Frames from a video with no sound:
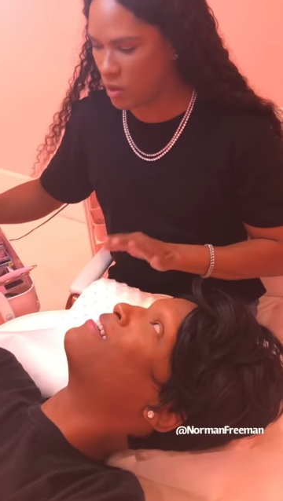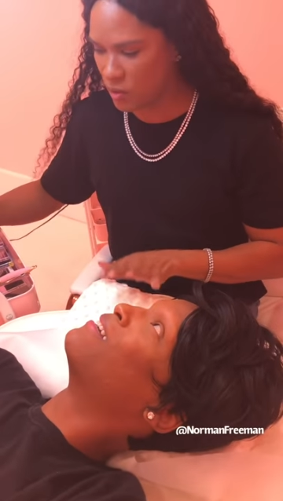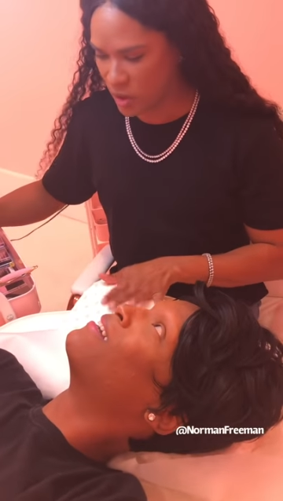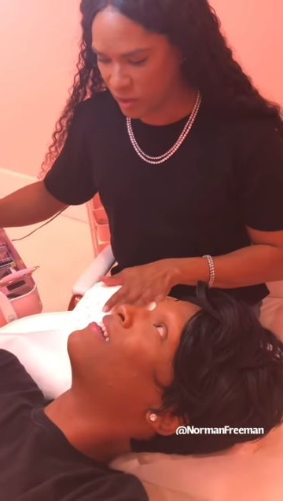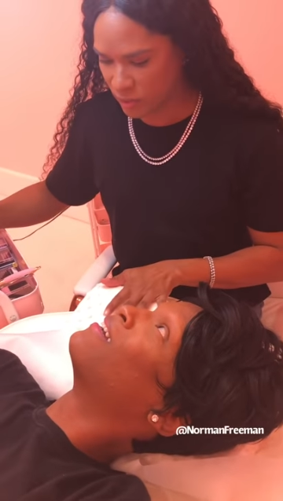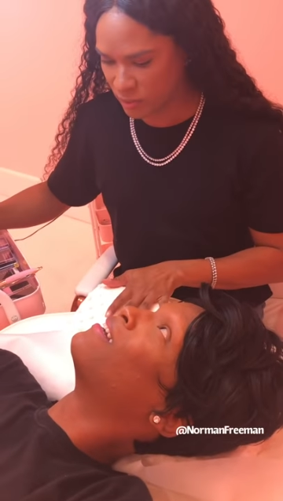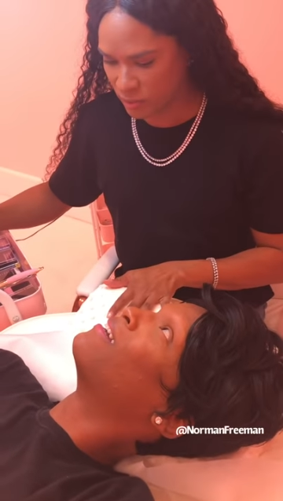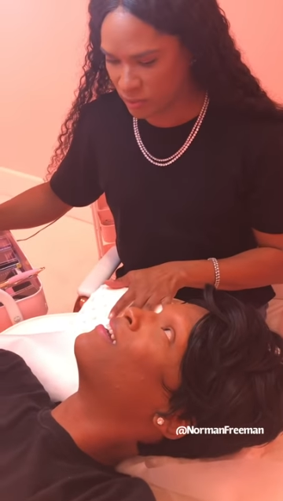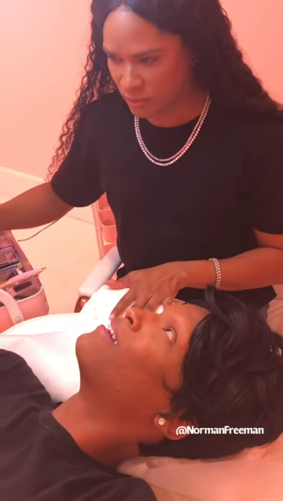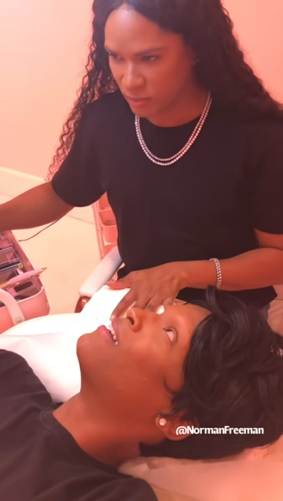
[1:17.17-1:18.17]
Hold on.
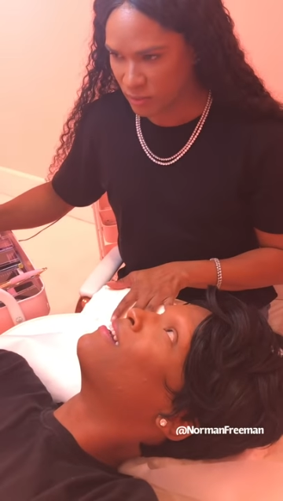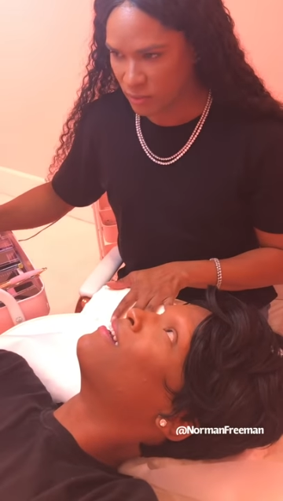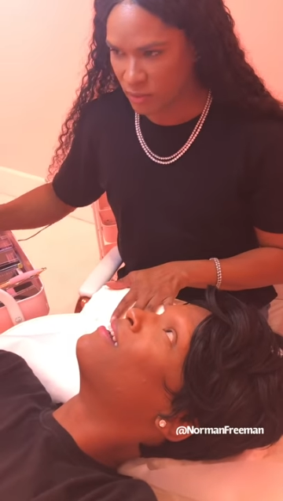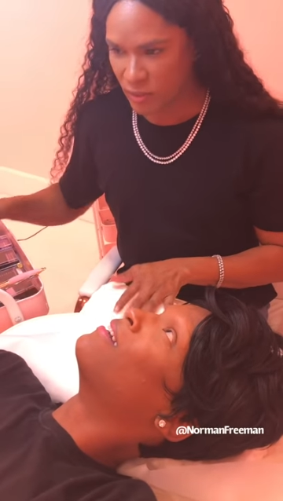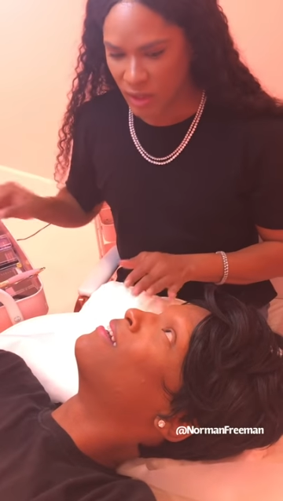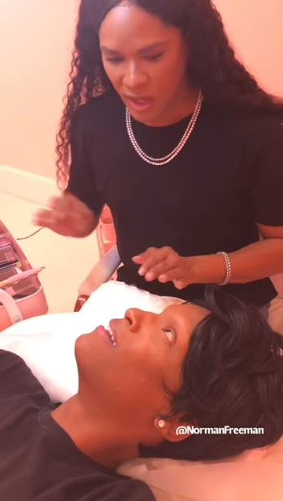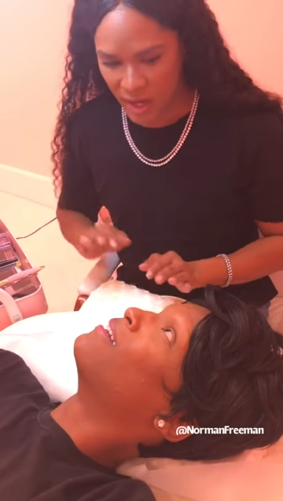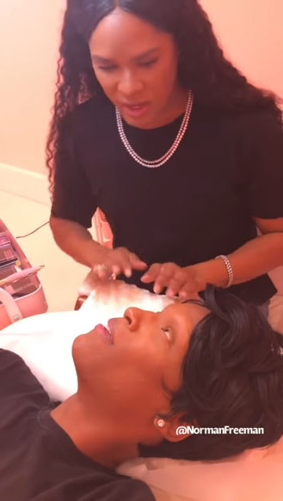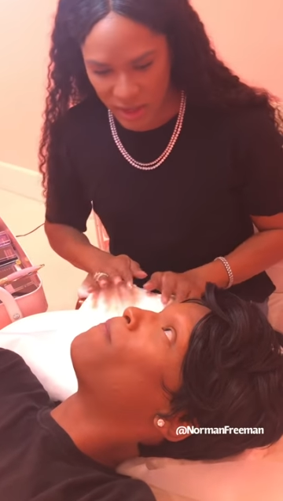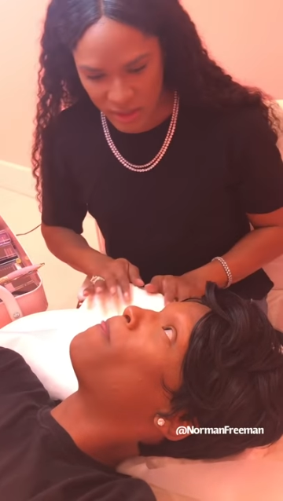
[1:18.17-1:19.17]
I
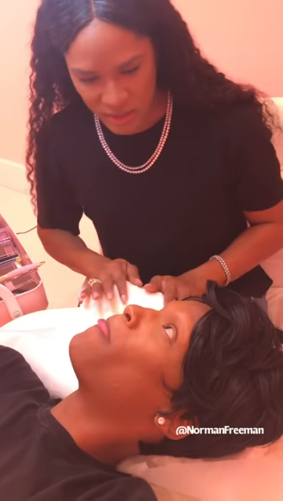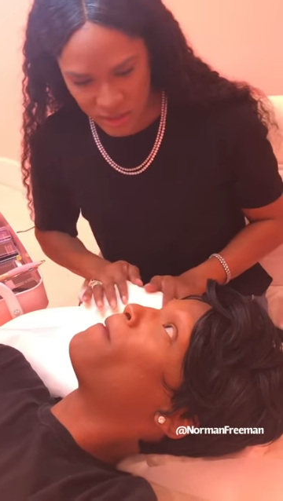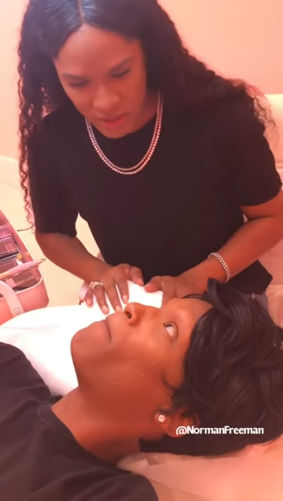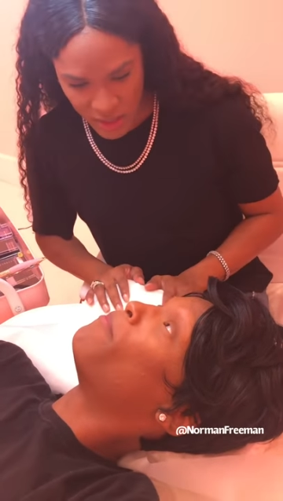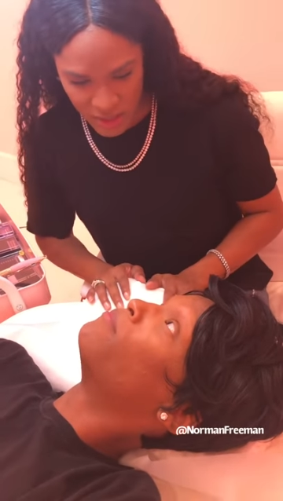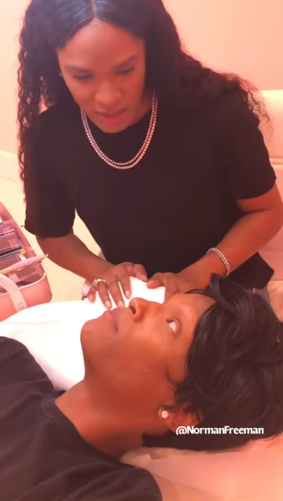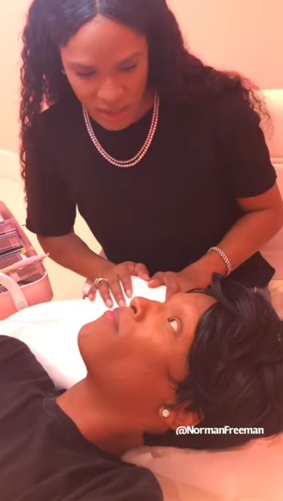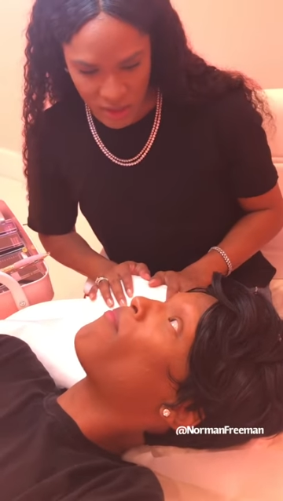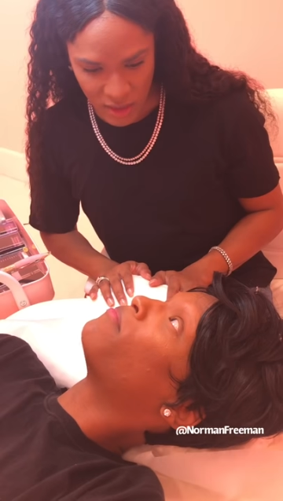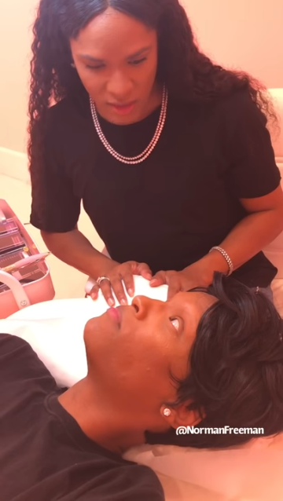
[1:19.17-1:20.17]
can't extend
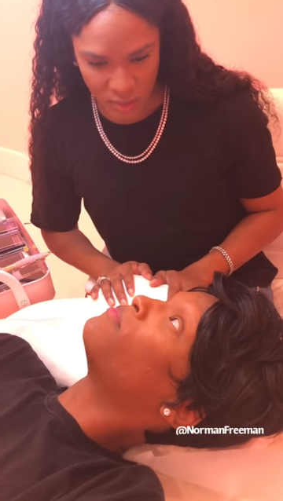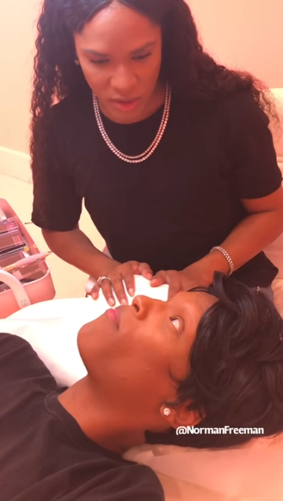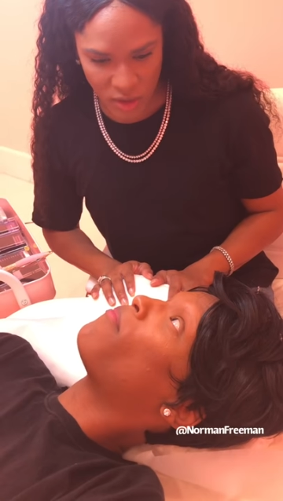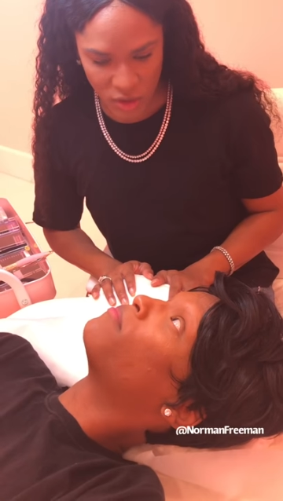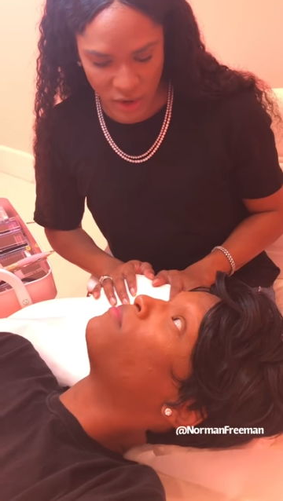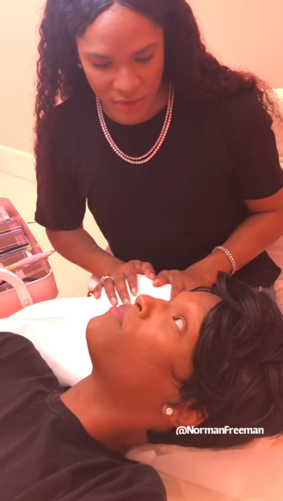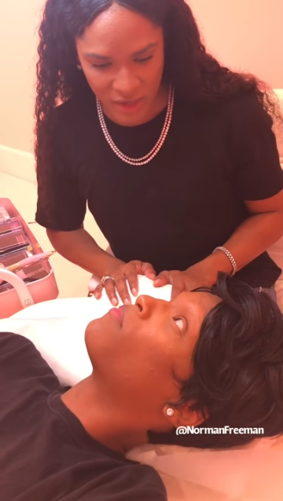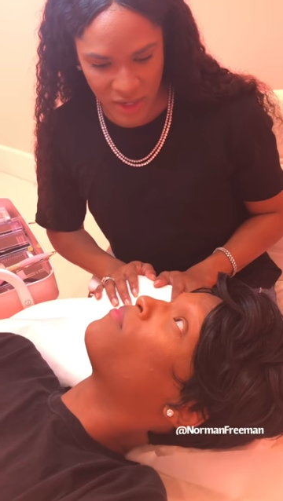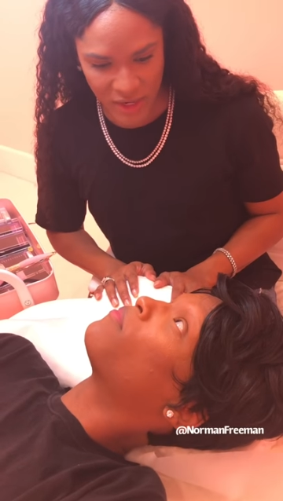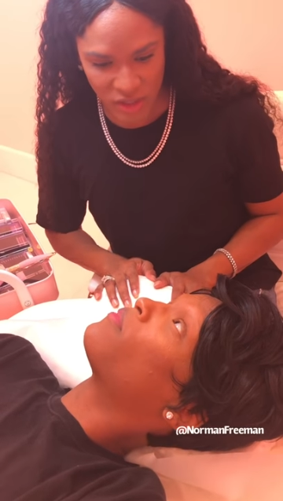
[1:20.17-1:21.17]
anything because you don't have
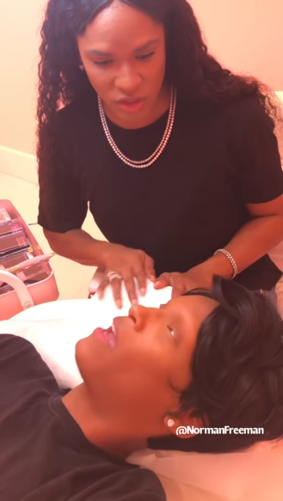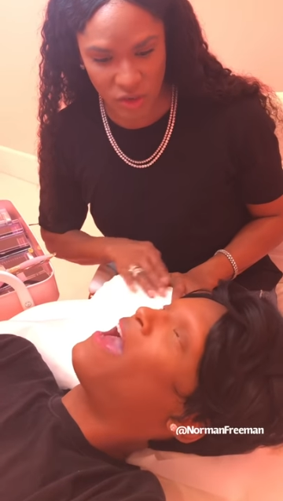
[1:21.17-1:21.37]
any lashes.